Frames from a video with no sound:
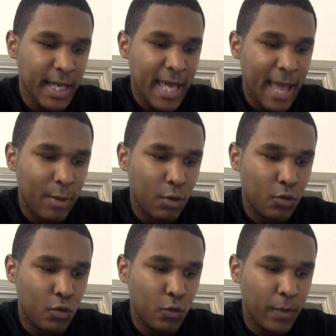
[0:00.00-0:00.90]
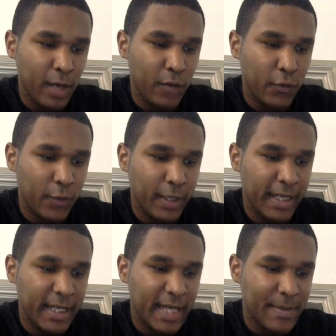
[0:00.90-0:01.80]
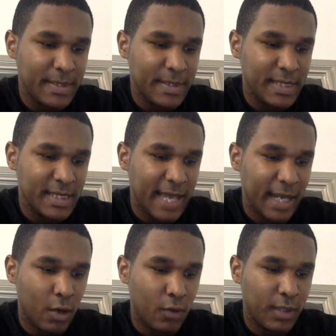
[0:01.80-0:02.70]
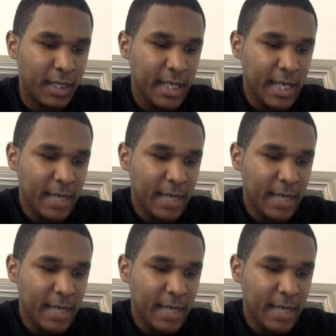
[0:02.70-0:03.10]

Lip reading: haplogroup L3 encompasses not only